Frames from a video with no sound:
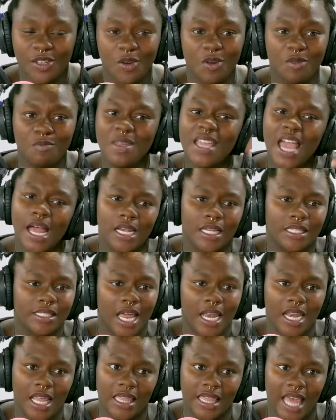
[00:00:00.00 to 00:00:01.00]
So me
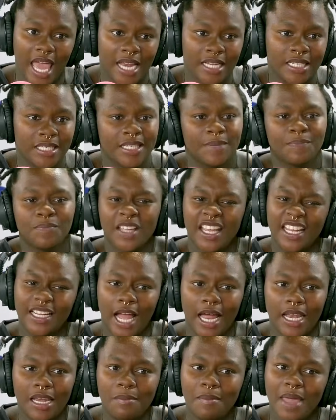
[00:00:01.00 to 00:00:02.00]
understanding that
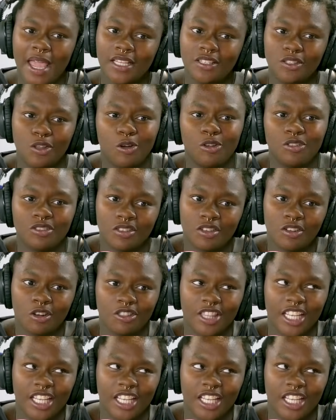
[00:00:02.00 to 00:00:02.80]
kind of makes those,